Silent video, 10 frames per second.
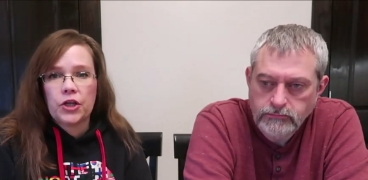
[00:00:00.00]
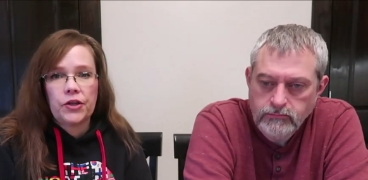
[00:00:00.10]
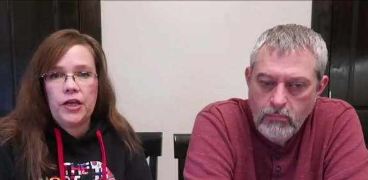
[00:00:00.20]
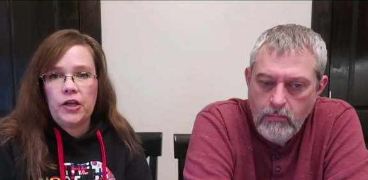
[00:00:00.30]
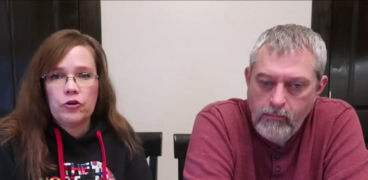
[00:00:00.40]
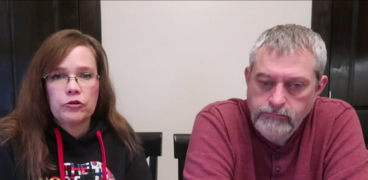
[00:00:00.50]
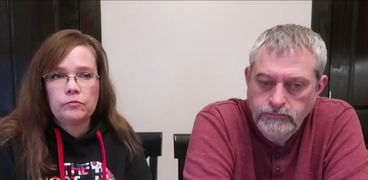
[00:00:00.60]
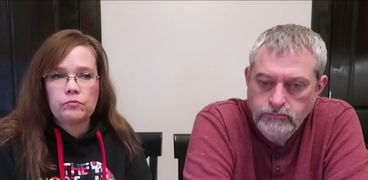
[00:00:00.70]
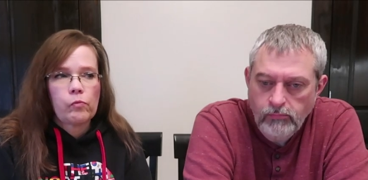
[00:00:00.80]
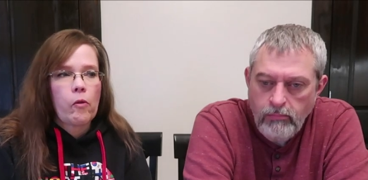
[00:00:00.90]
Speaker 1: jelly
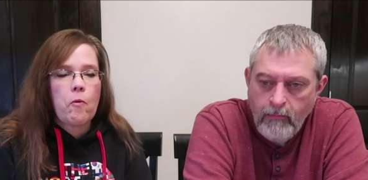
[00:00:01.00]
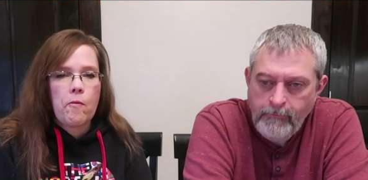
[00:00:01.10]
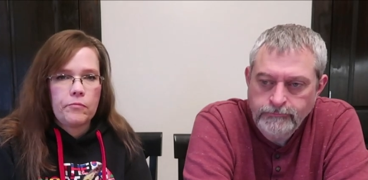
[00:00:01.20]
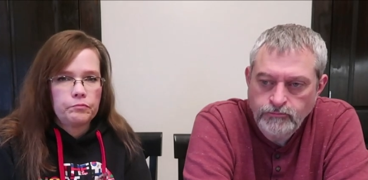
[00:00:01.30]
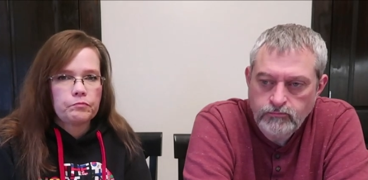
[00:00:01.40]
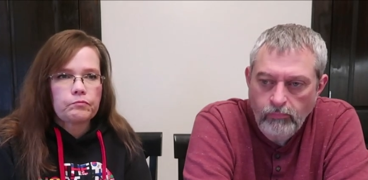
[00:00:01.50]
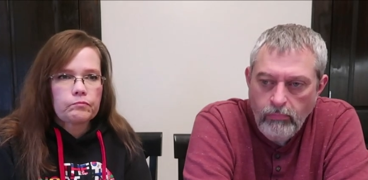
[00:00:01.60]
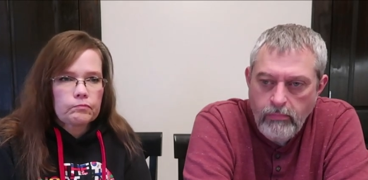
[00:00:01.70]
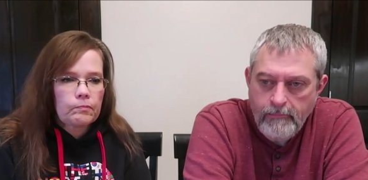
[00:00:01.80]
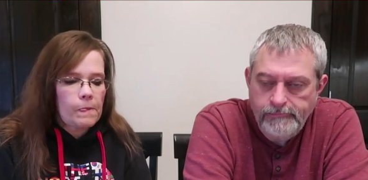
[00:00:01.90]
eater.
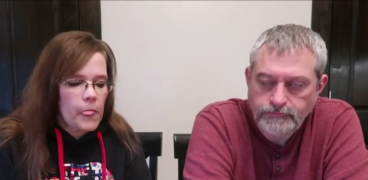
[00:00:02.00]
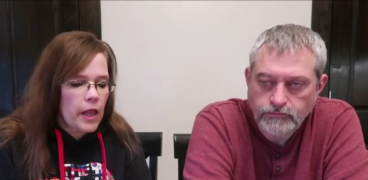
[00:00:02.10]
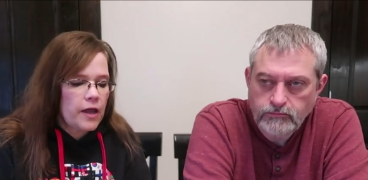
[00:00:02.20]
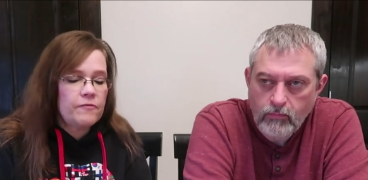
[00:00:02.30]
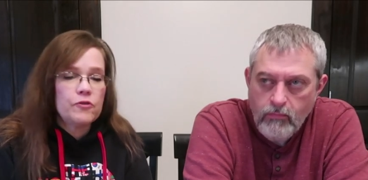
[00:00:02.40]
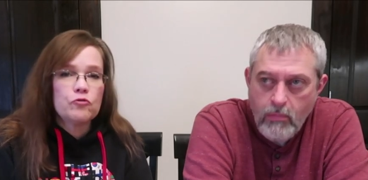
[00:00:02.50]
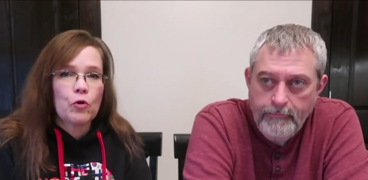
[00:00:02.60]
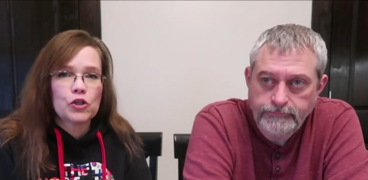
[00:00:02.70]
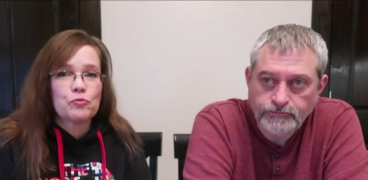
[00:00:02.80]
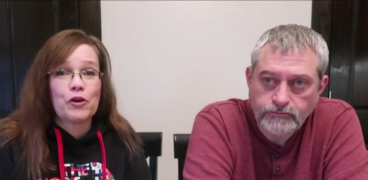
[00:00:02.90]
If you
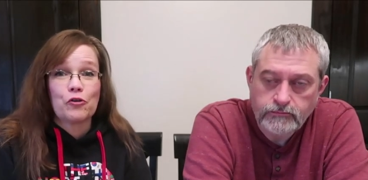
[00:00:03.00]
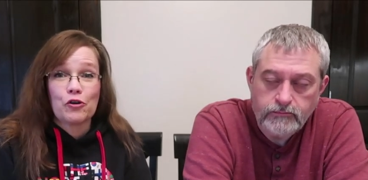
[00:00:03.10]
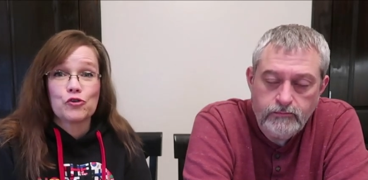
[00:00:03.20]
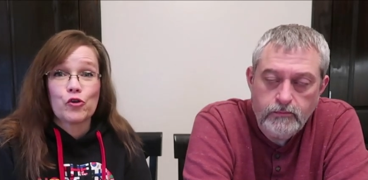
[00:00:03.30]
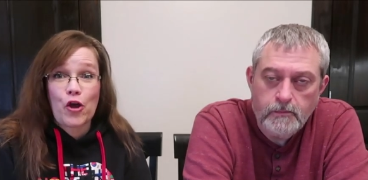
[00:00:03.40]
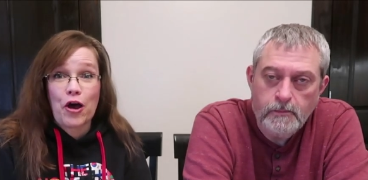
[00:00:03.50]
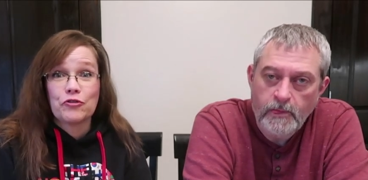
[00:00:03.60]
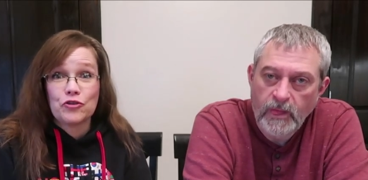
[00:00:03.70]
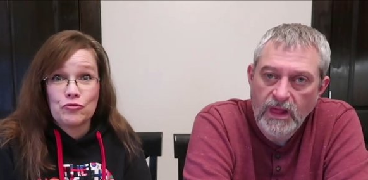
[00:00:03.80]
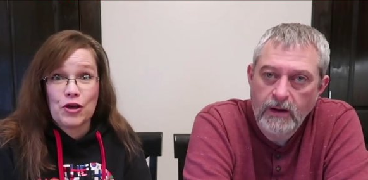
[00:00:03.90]
watch my grocery
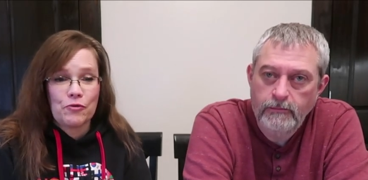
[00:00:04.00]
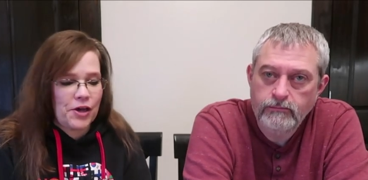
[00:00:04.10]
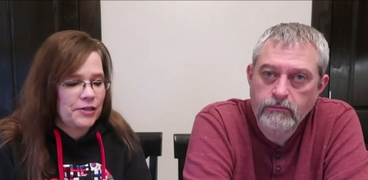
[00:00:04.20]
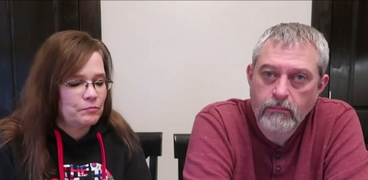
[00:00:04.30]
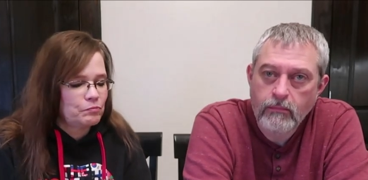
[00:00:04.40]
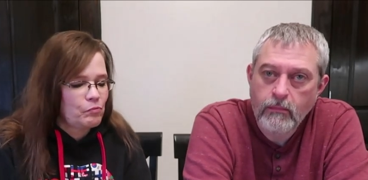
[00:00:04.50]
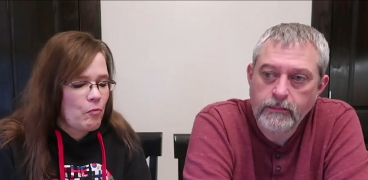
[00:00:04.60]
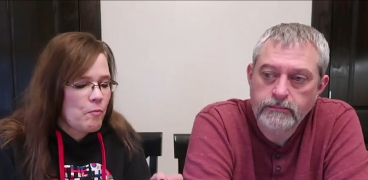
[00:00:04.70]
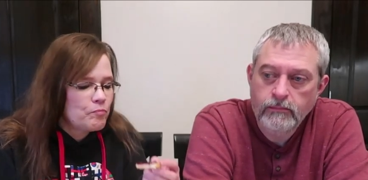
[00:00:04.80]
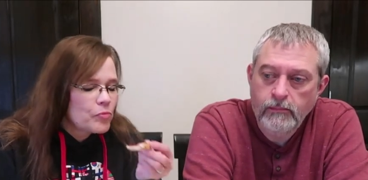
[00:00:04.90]
hauls, you know that.
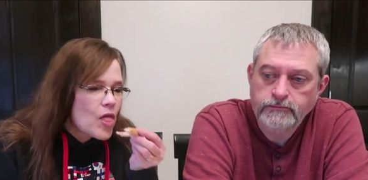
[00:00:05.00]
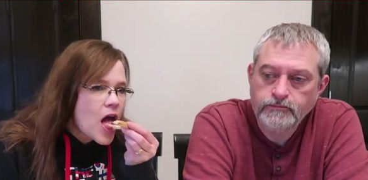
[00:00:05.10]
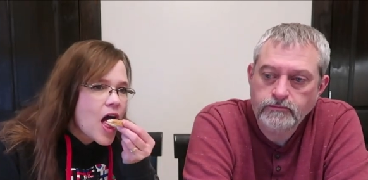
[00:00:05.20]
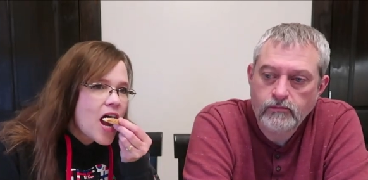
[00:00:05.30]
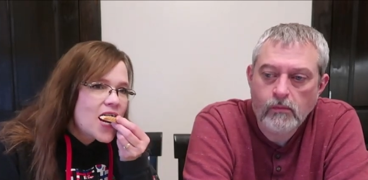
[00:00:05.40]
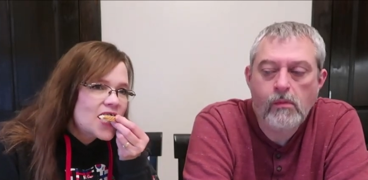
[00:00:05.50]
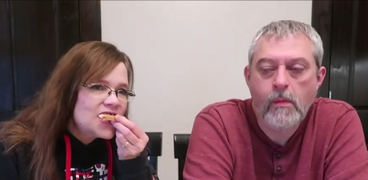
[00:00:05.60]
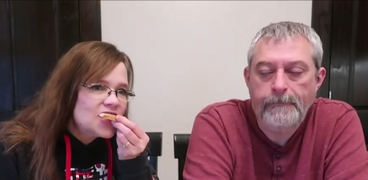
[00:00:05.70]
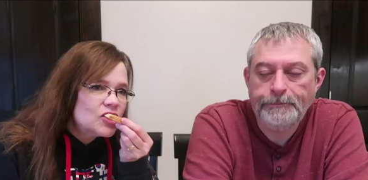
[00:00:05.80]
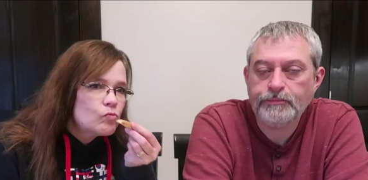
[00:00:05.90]
Speaker 2: Mm.
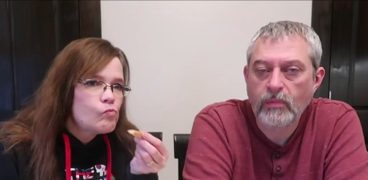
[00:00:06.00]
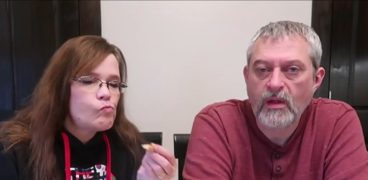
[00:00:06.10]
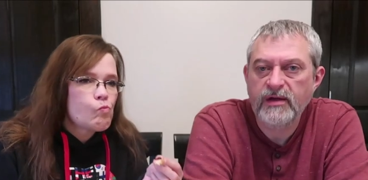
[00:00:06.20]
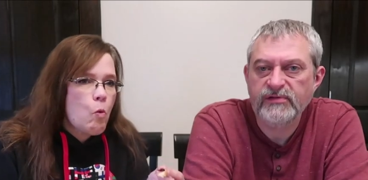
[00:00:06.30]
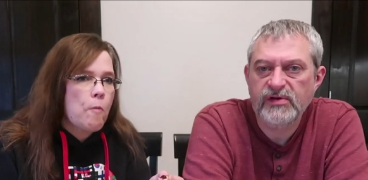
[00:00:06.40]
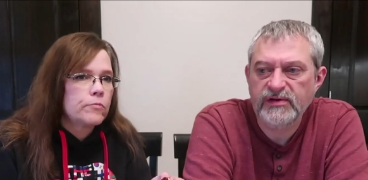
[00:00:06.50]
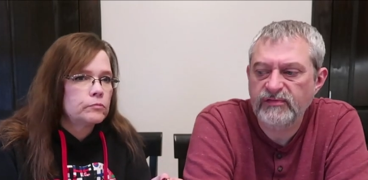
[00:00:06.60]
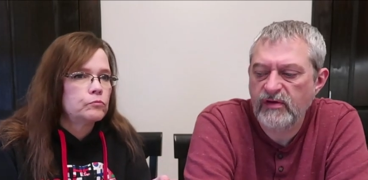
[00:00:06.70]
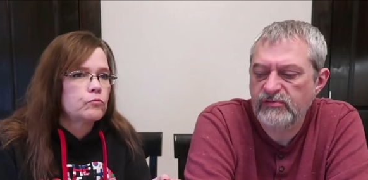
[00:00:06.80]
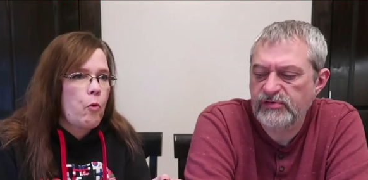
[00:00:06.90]
Has a nice
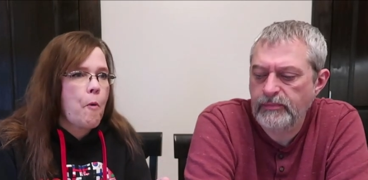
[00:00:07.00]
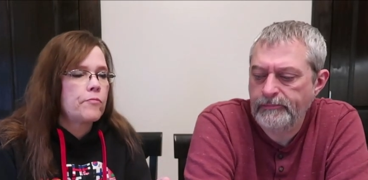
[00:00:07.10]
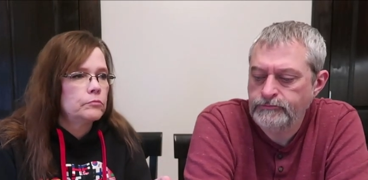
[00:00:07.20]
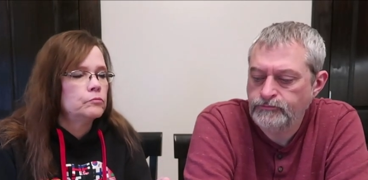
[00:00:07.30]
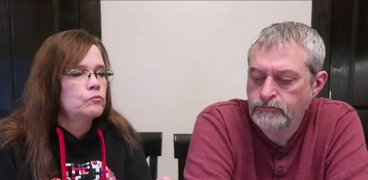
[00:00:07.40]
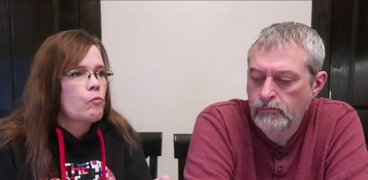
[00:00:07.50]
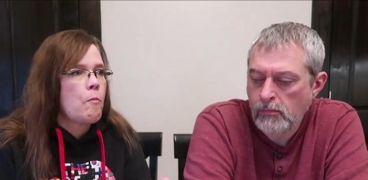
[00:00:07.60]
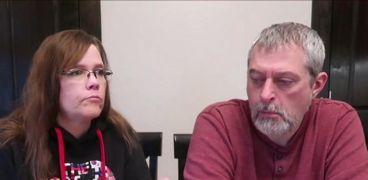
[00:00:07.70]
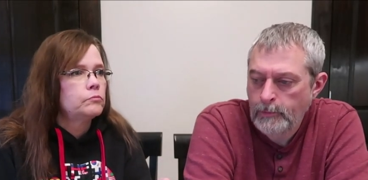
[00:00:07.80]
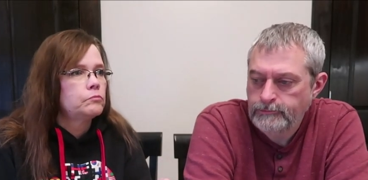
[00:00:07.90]
flavor too. Mm -hmm.
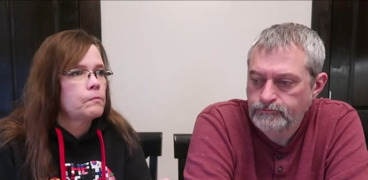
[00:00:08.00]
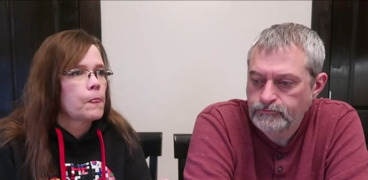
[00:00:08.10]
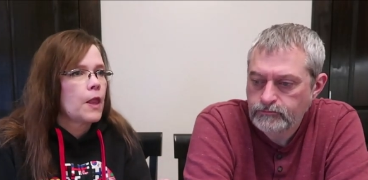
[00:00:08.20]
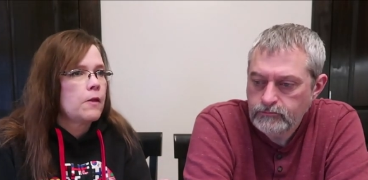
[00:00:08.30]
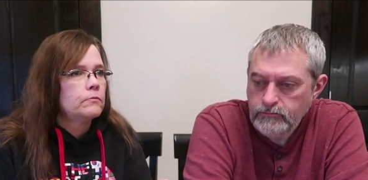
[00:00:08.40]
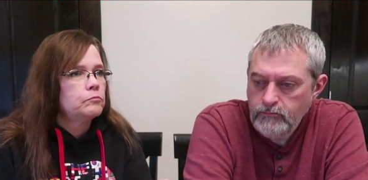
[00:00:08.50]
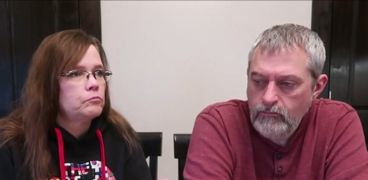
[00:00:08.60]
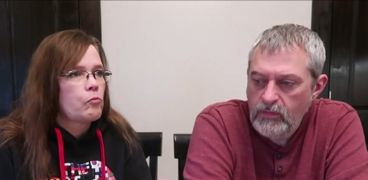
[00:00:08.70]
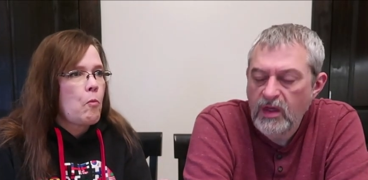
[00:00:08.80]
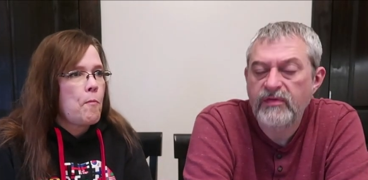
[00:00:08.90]

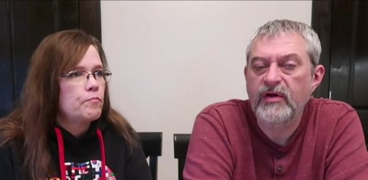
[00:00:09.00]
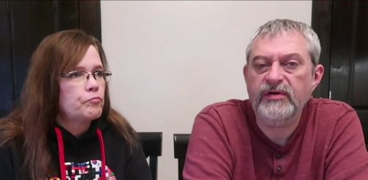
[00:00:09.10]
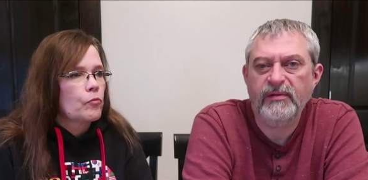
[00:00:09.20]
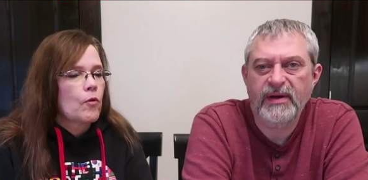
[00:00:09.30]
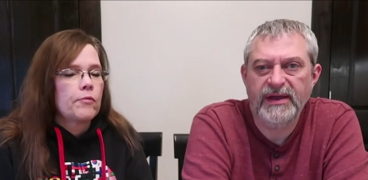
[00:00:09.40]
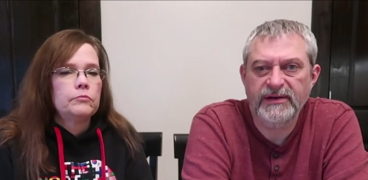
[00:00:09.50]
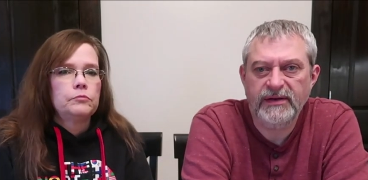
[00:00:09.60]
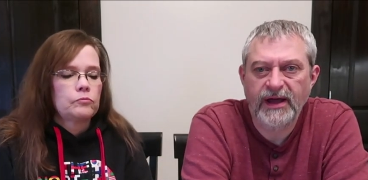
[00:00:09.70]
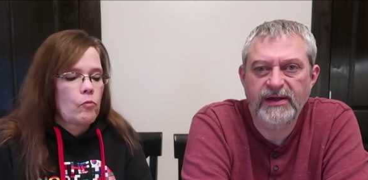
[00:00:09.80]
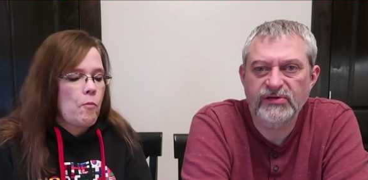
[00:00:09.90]
Yeah, the only time I eat,
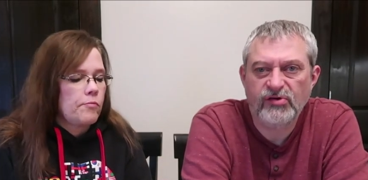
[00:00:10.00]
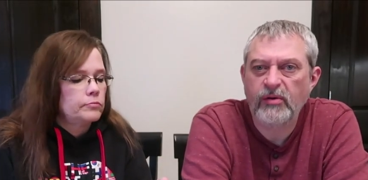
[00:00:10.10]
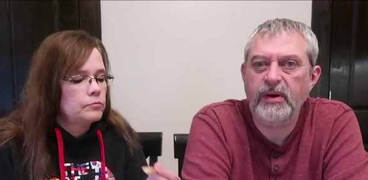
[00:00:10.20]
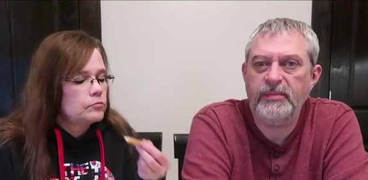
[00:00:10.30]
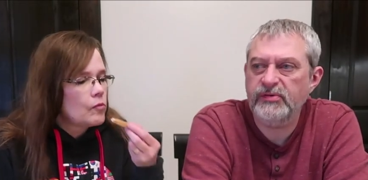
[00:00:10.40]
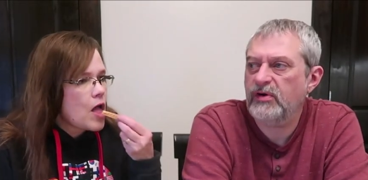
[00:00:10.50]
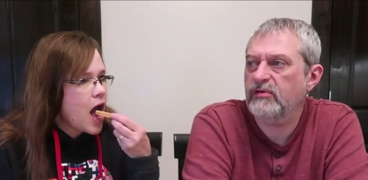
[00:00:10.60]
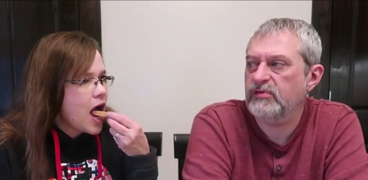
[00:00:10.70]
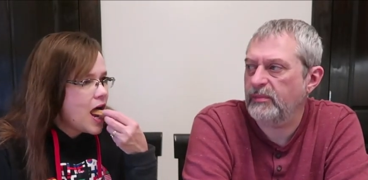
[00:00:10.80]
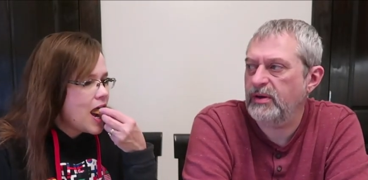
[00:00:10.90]
I eat strawberry
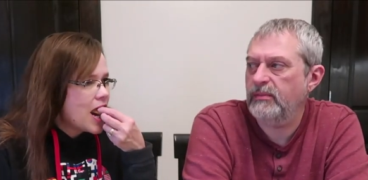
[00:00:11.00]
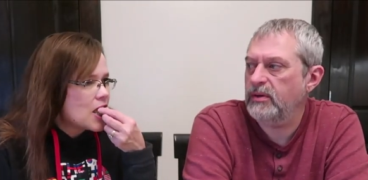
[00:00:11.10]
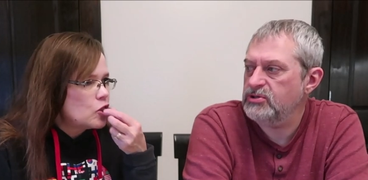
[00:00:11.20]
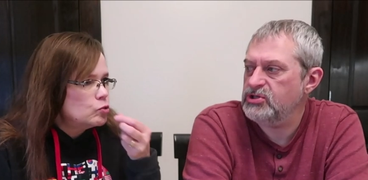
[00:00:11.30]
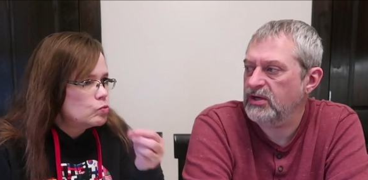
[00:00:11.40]
preserves on peanut butter and